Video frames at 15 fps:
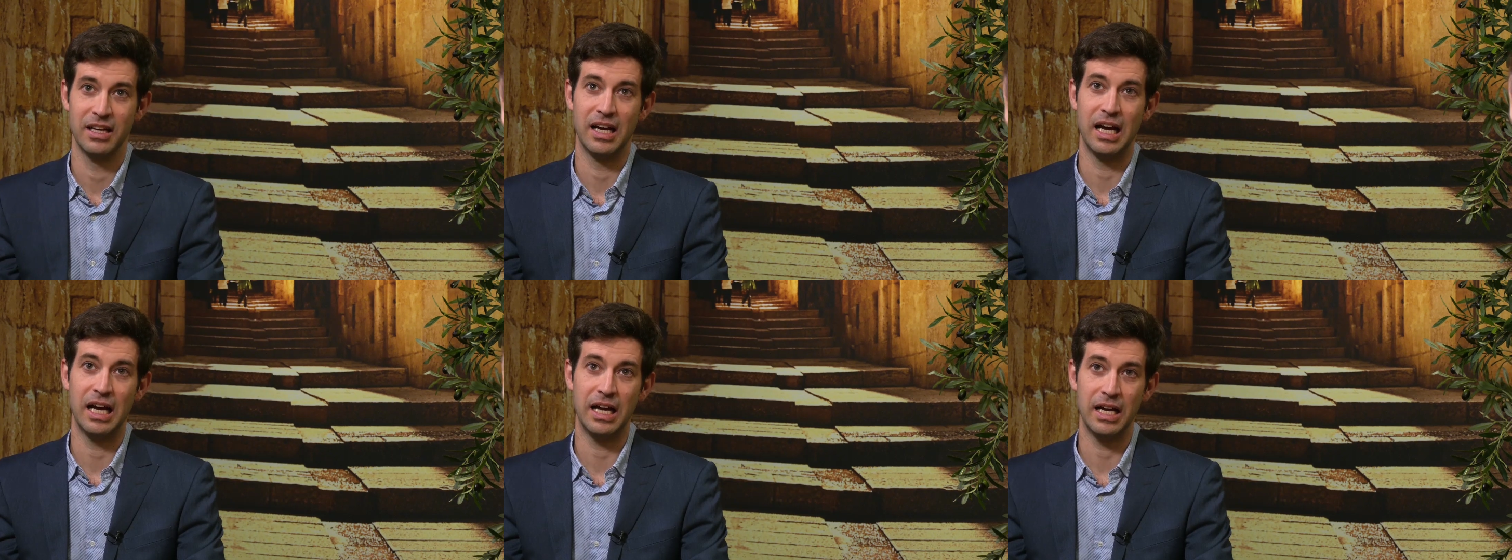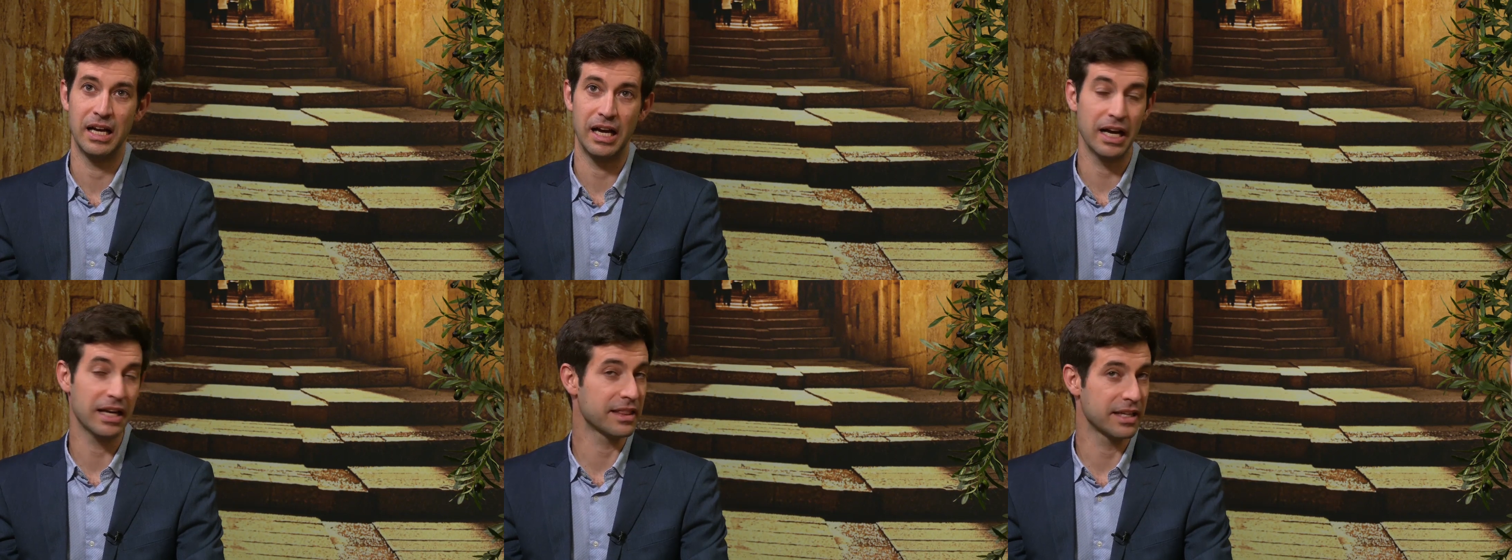
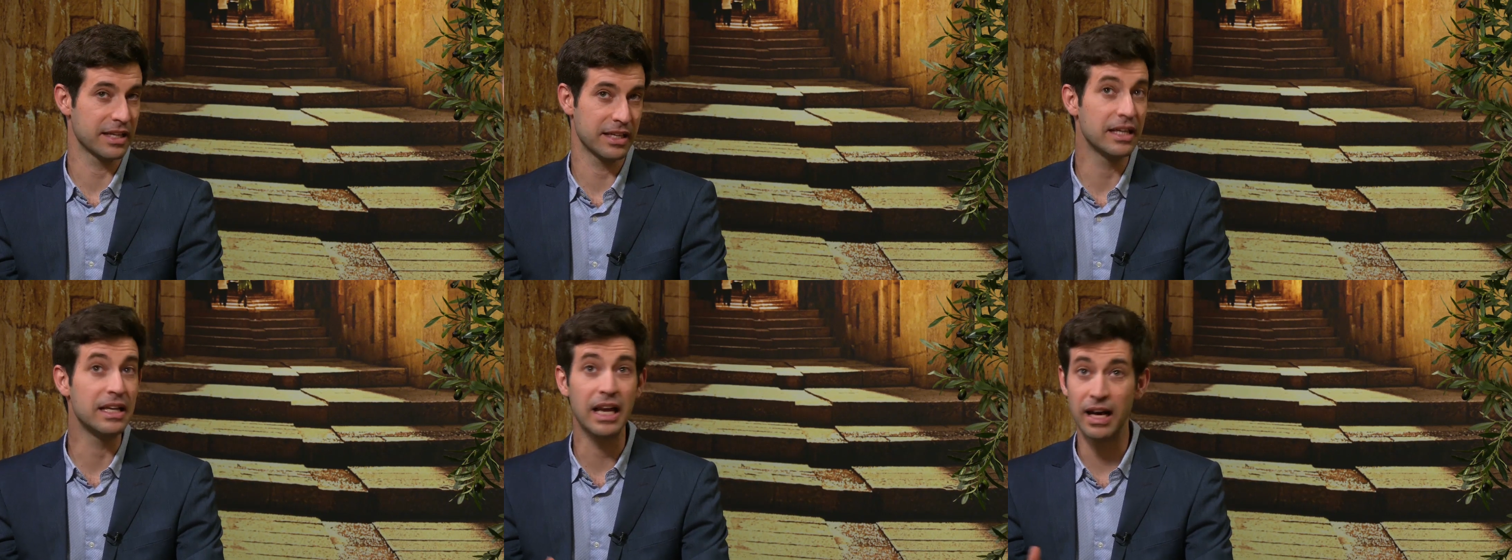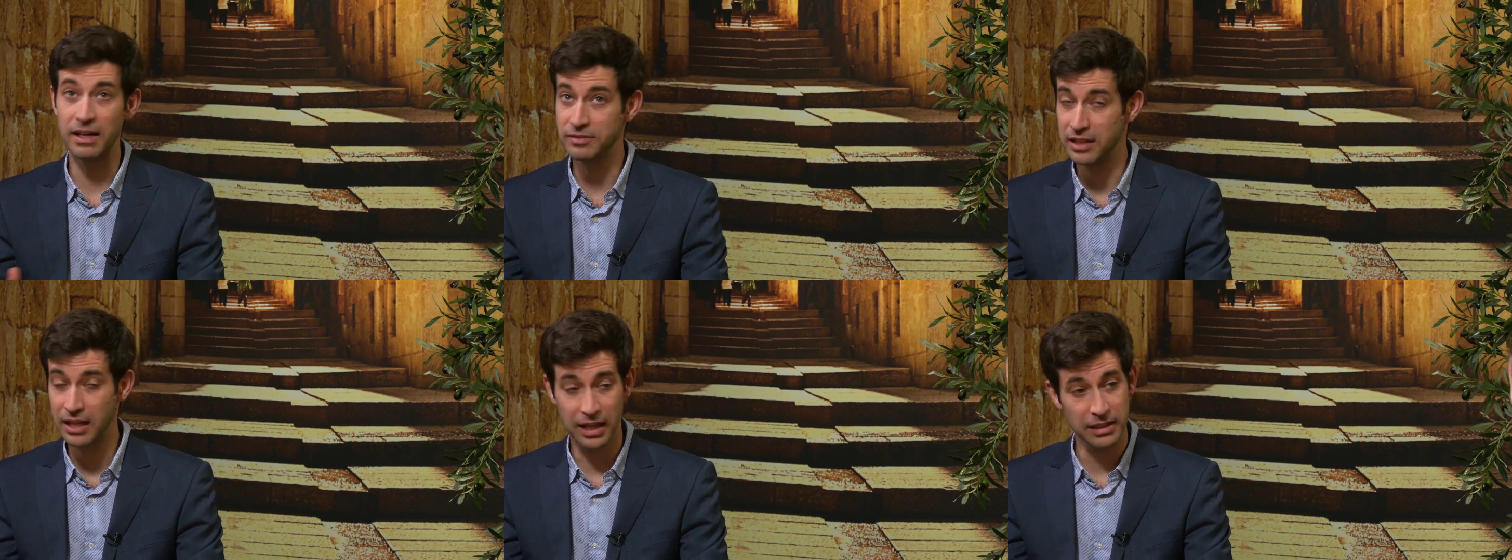I think he
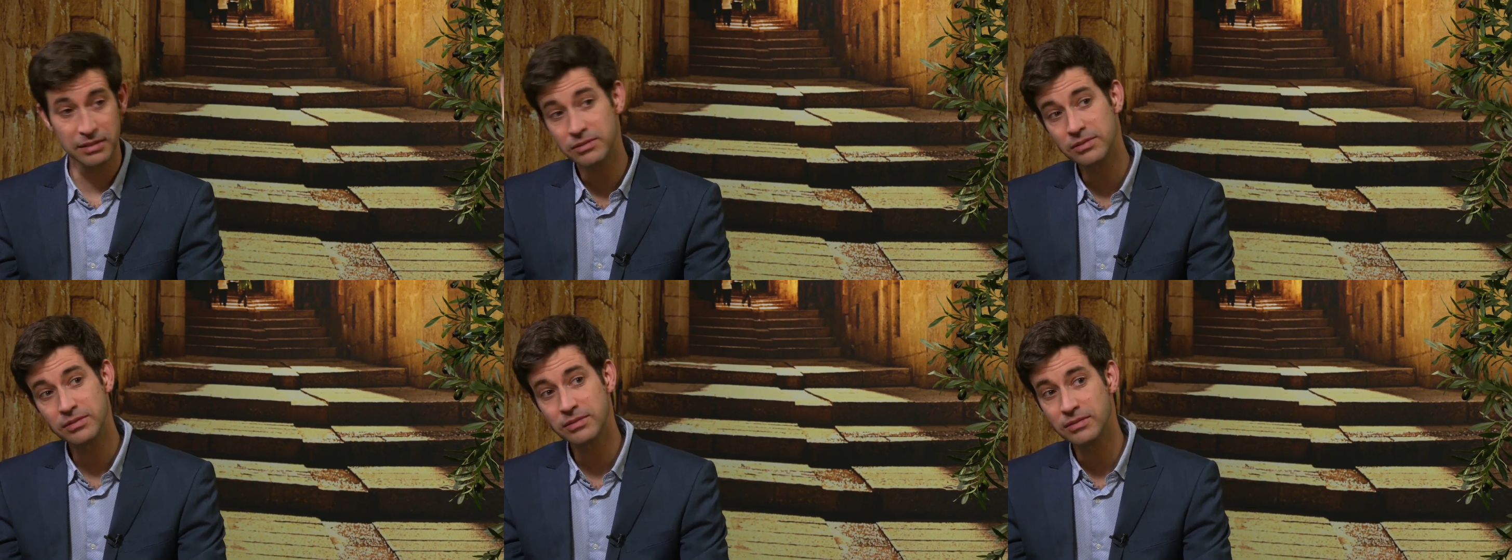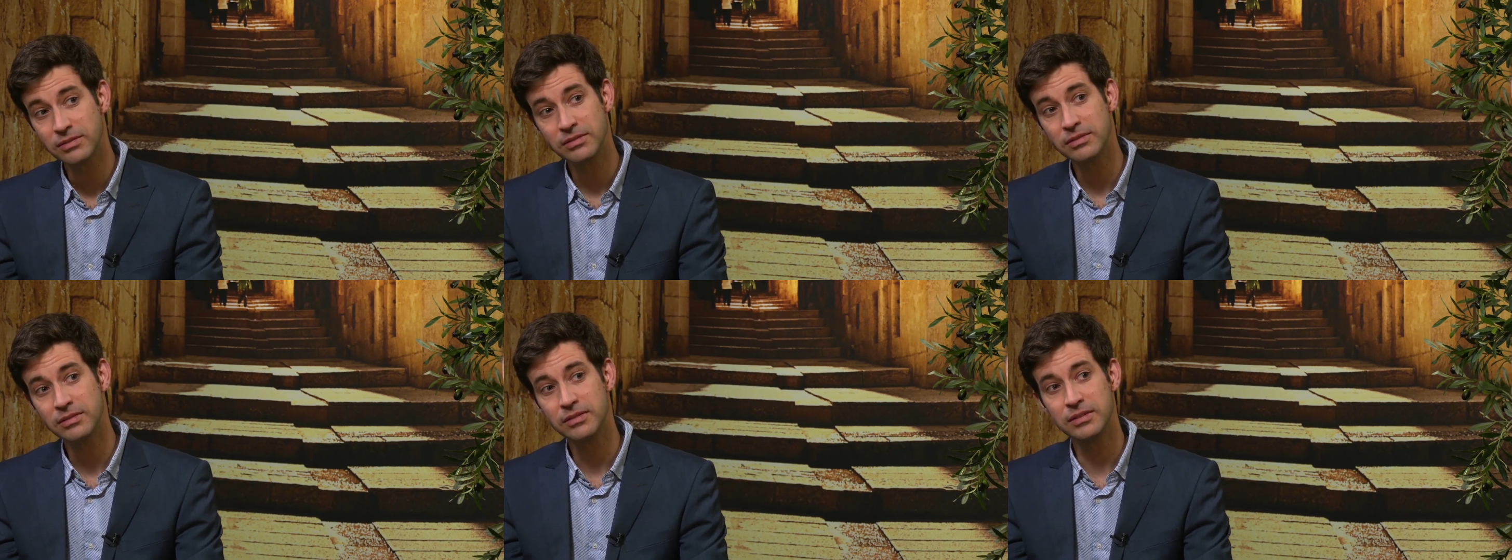loved life.
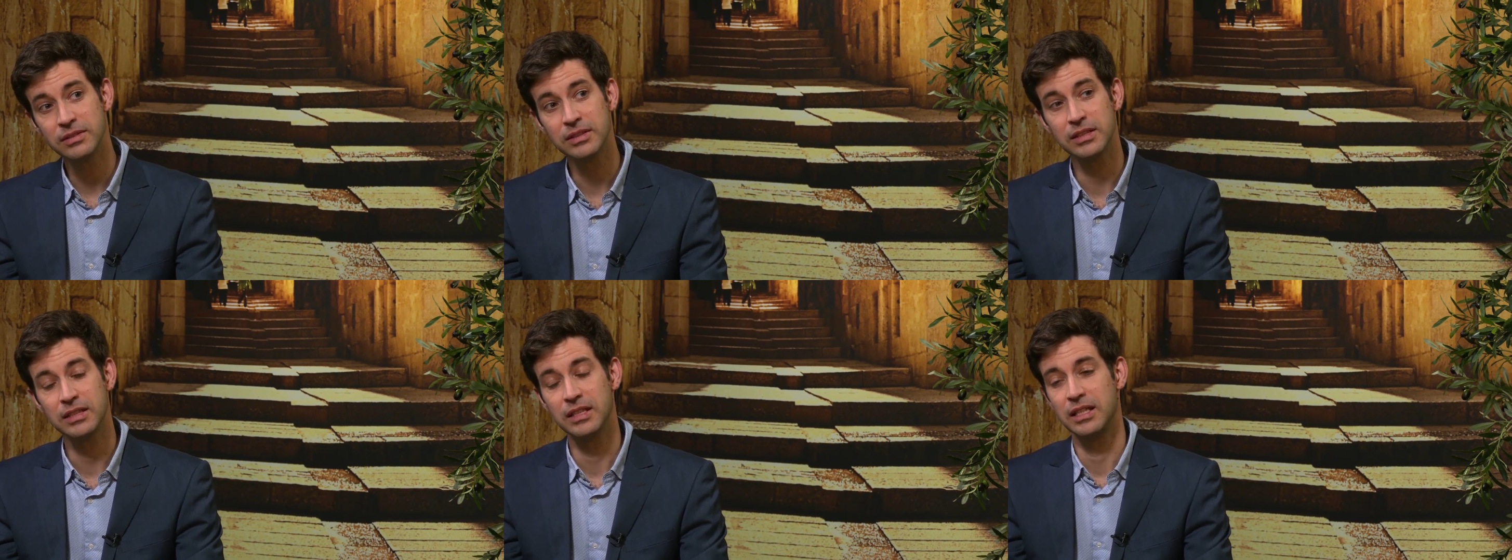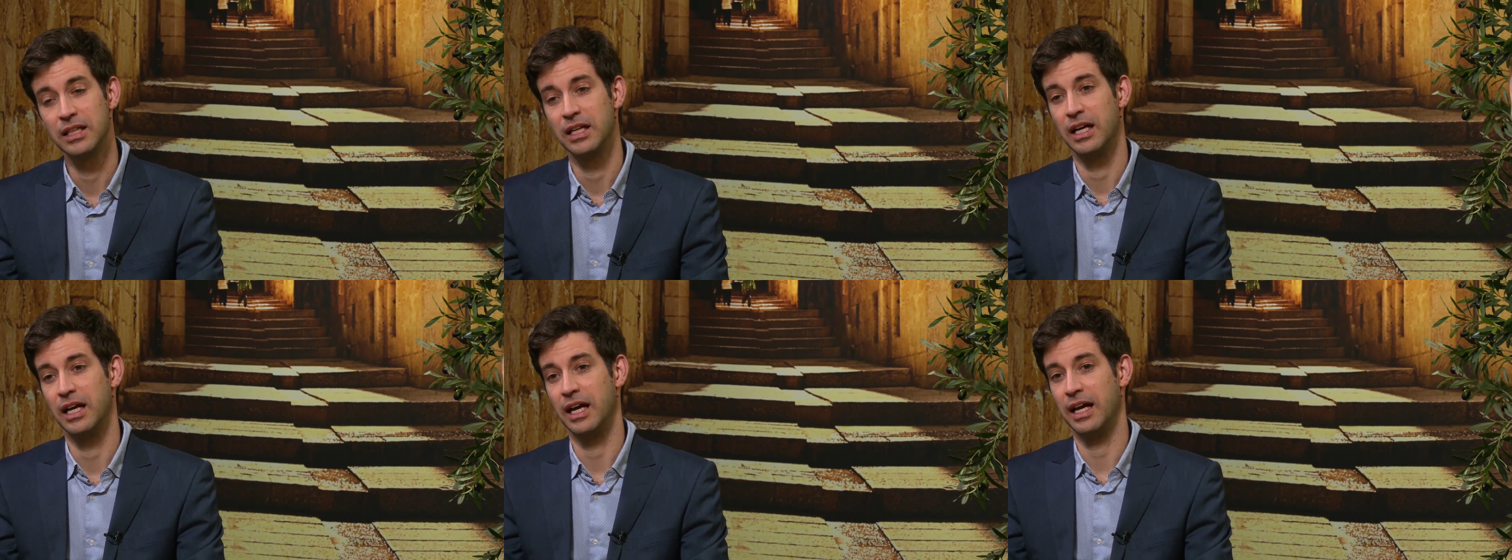
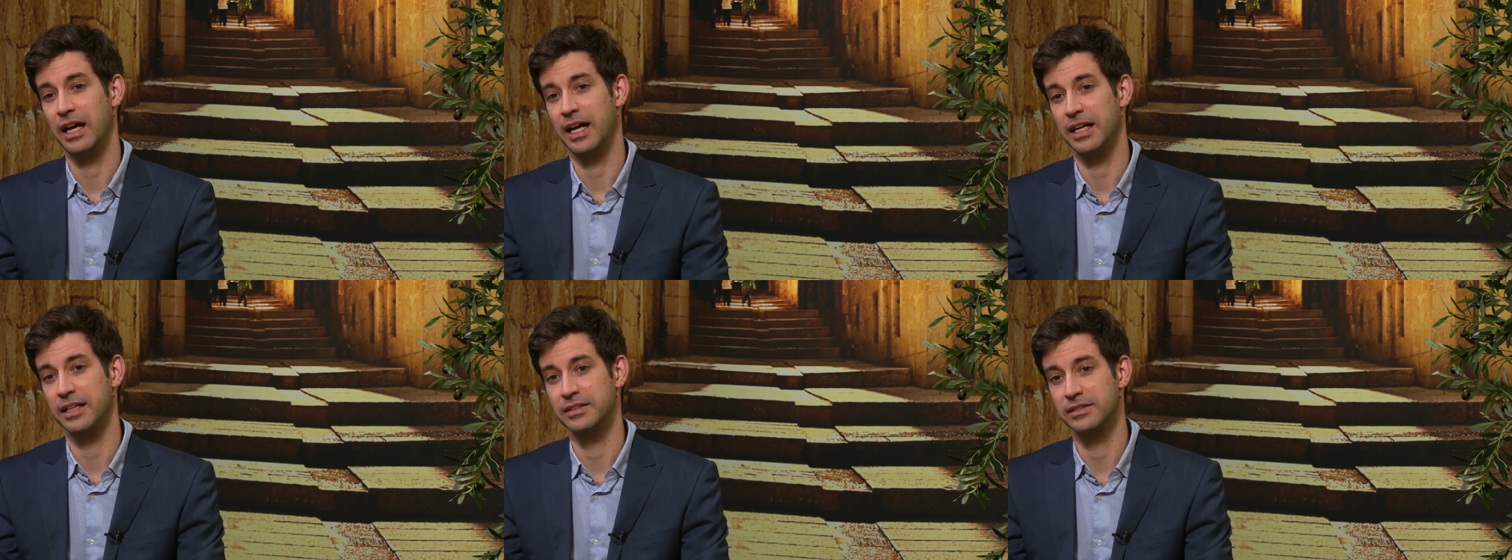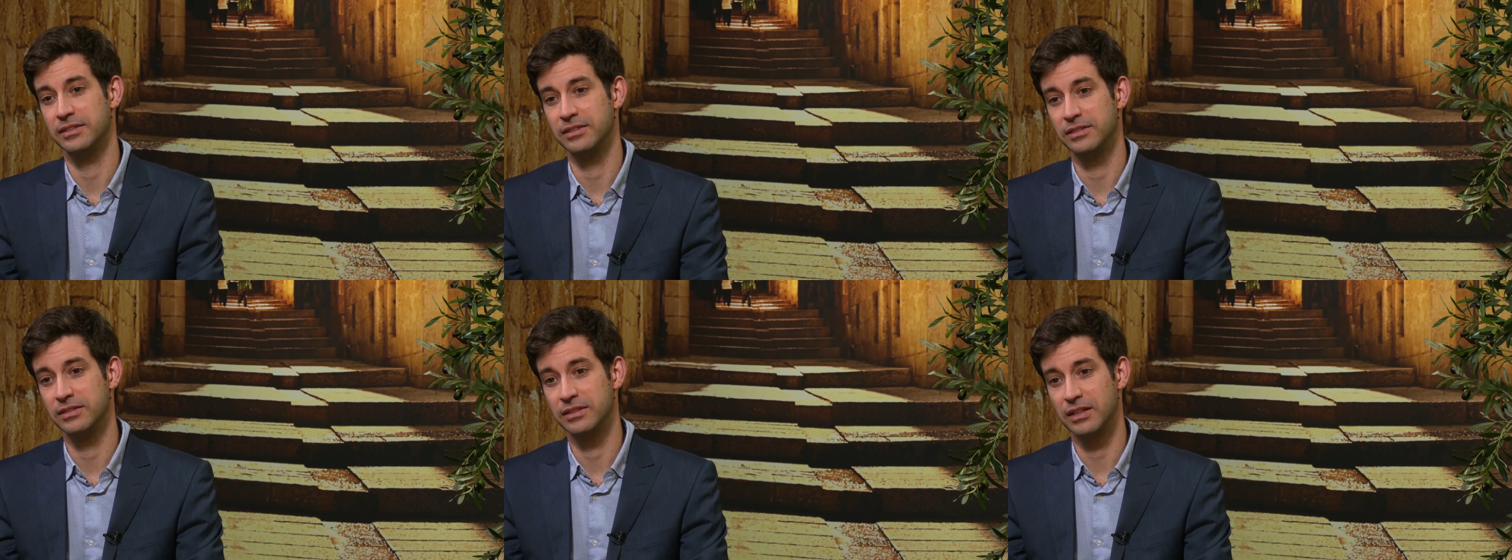
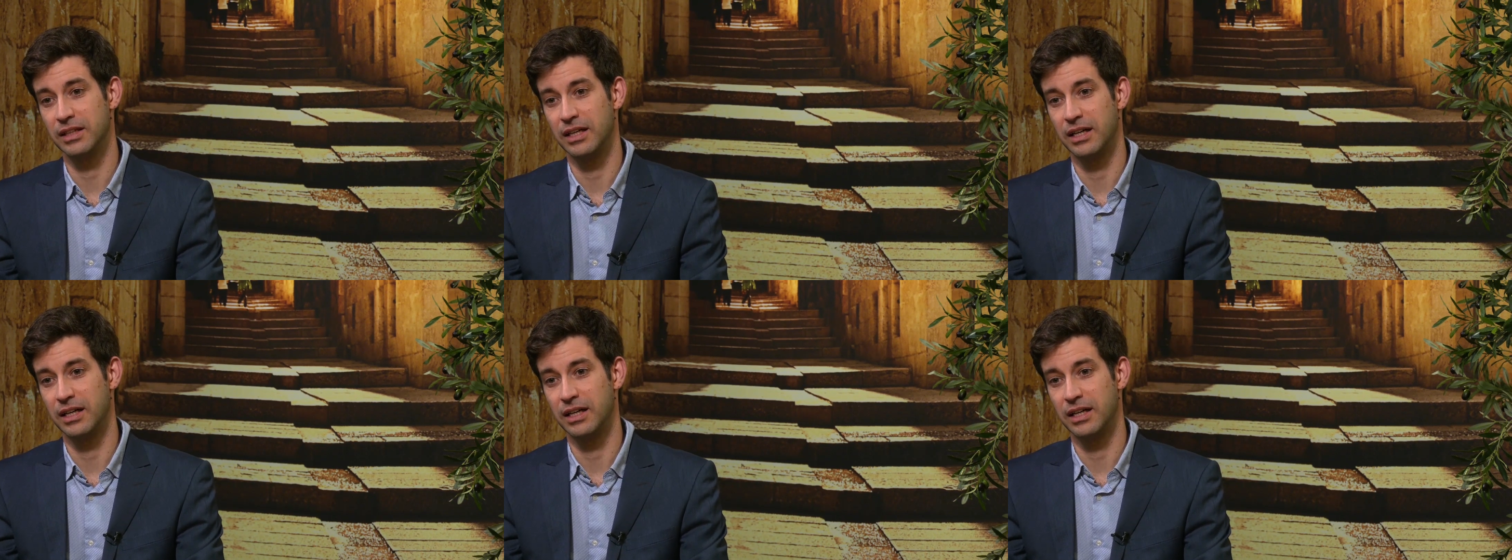And